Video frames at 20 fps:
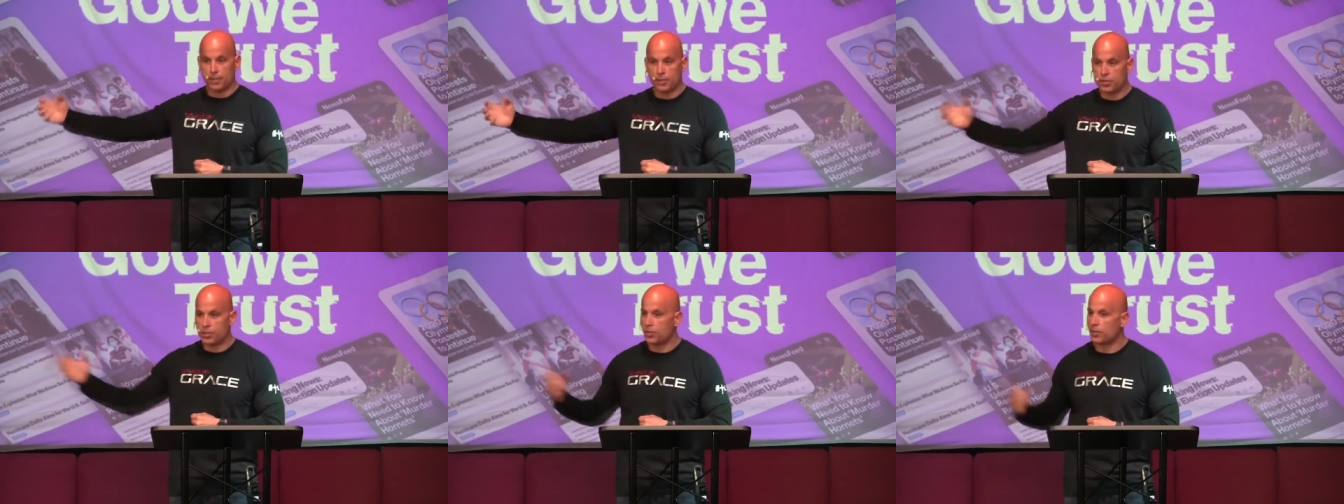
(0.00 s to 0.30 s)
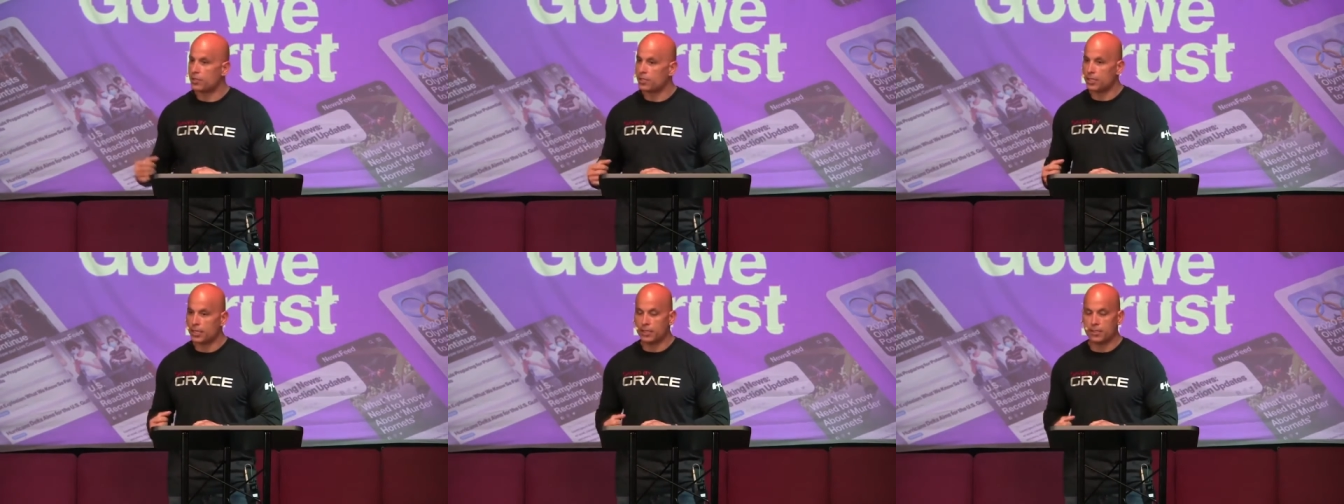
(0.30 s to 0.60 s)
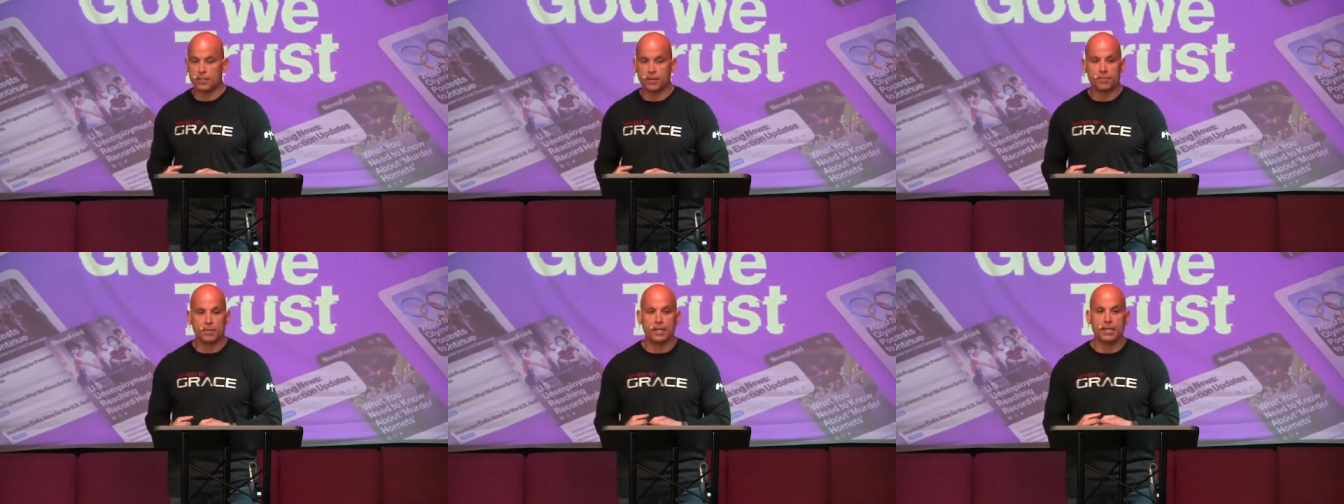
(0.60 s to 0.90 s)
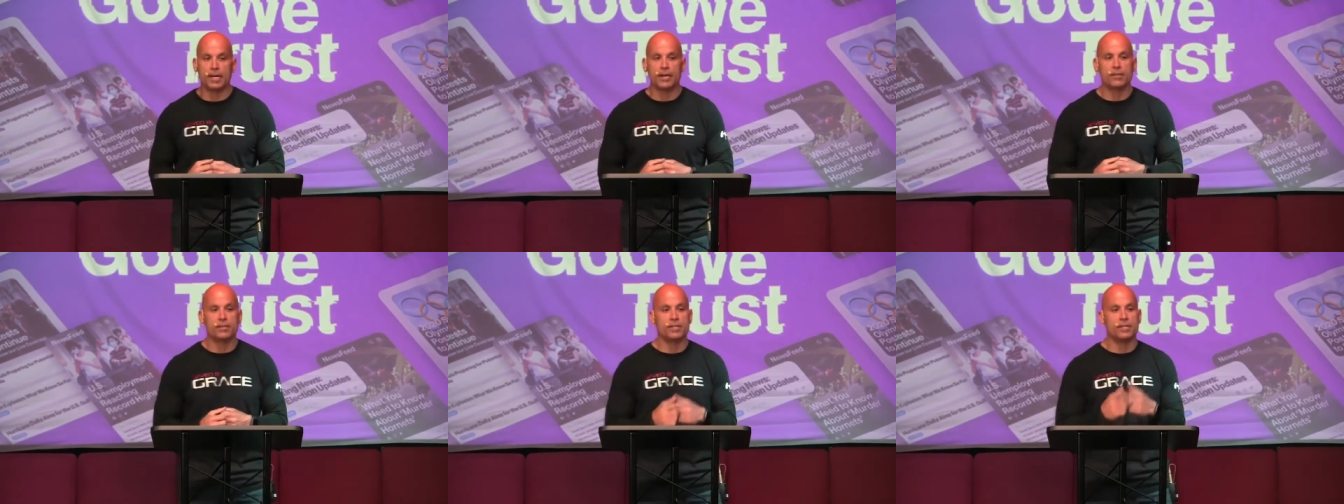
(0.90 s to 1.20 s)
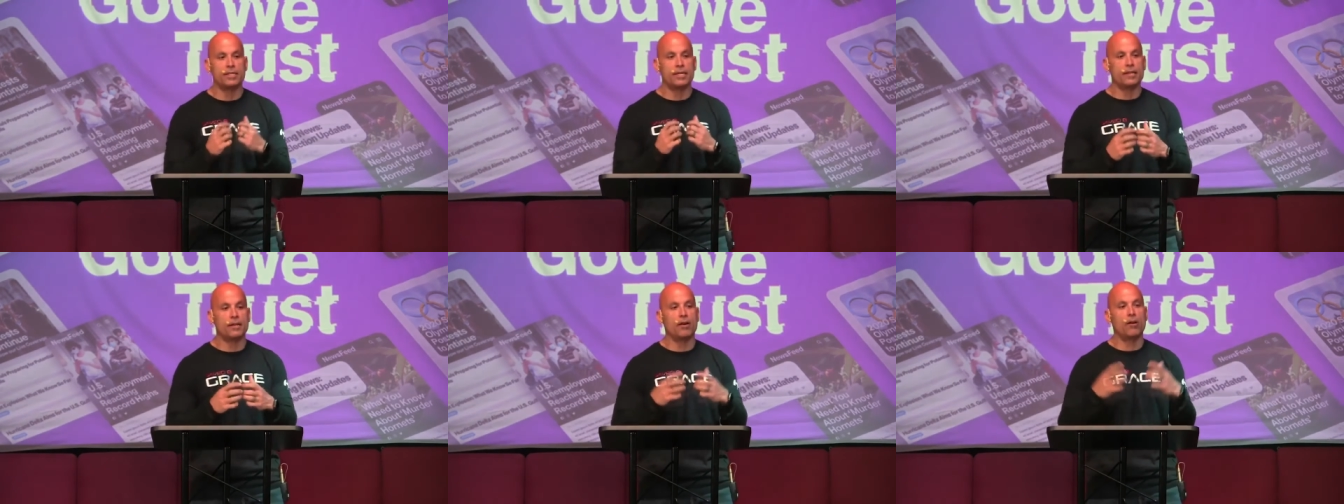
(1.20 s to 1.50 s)
the church said something else,
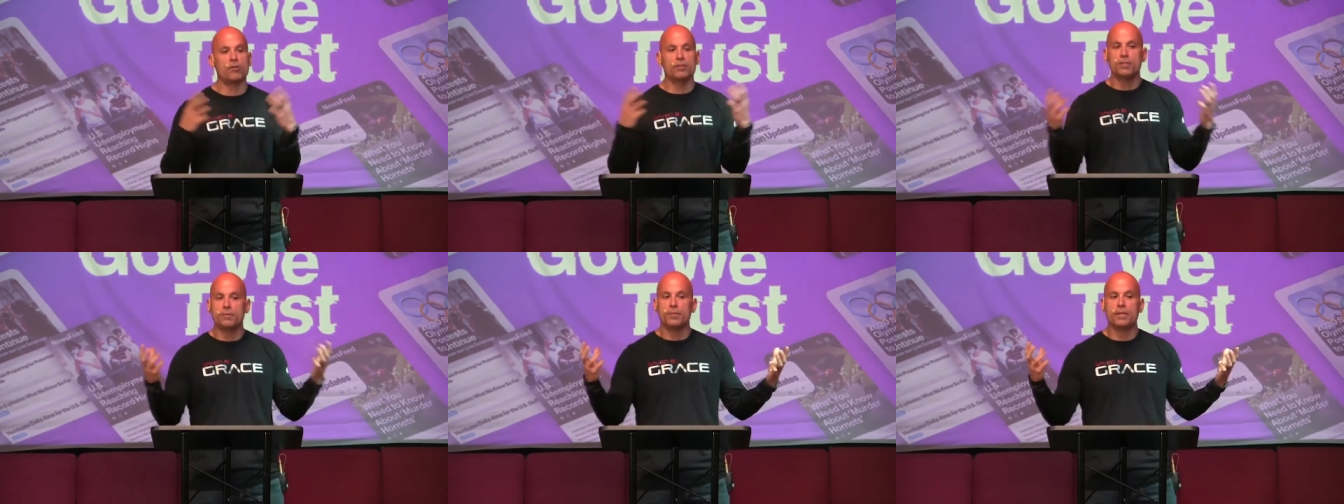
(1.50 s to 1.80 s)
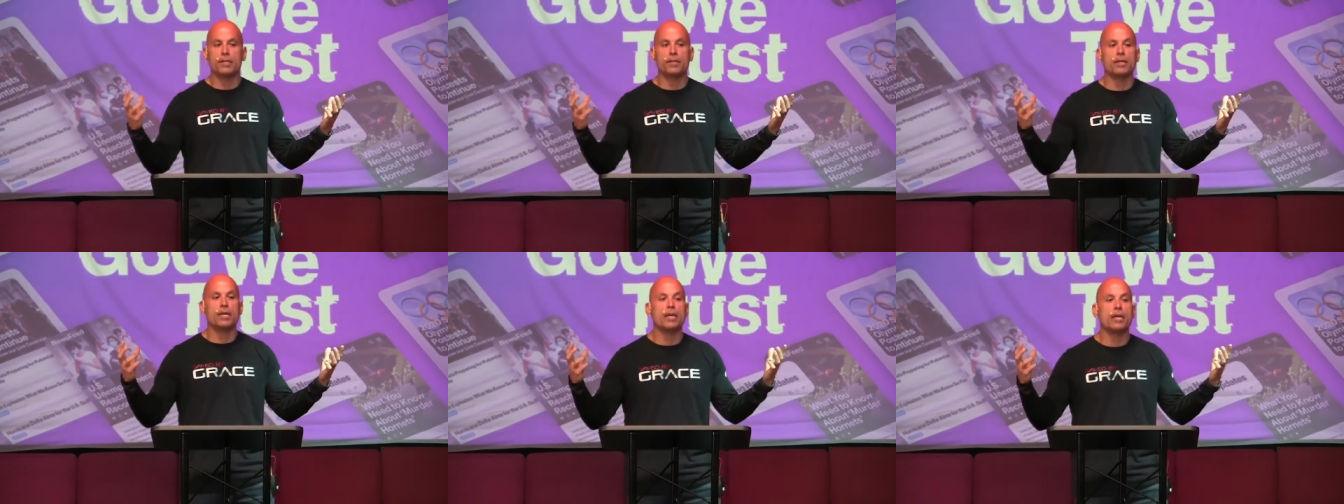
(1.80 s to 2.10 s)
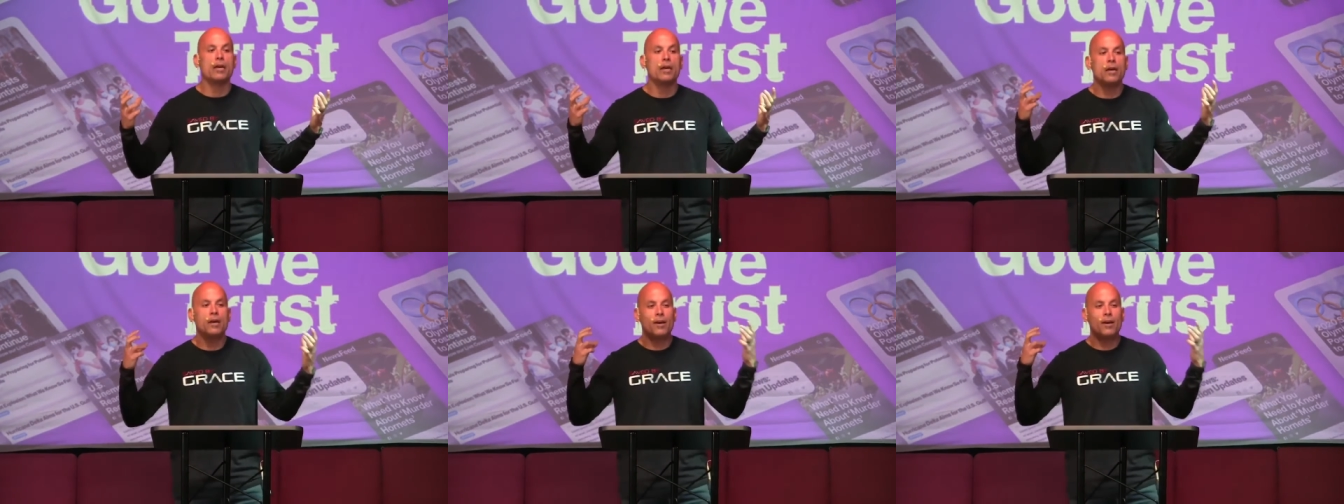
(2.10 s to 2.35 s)
and then ultimately